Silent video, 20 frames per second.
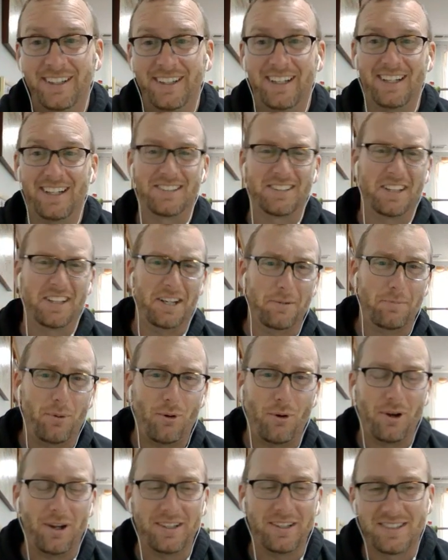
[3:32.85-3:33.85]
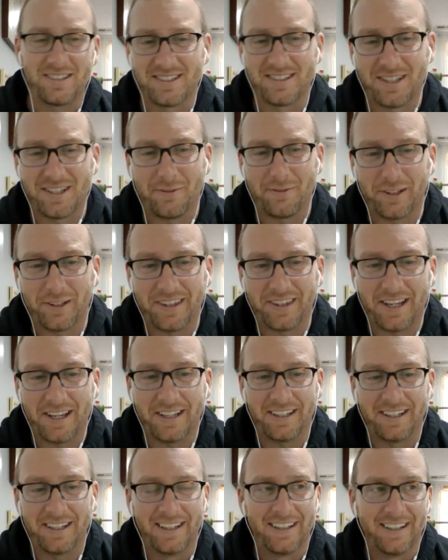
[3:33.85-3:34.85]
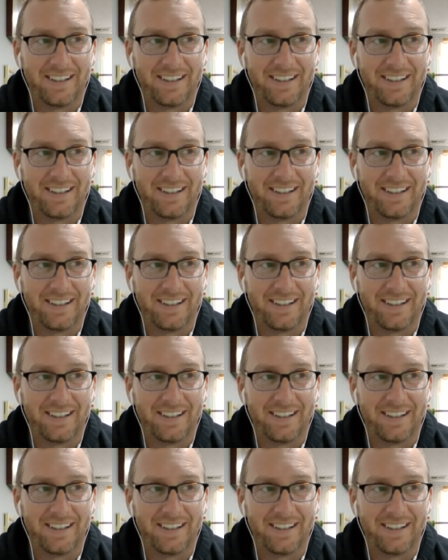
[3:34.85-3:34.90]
And it's a lot of points and stuff like that.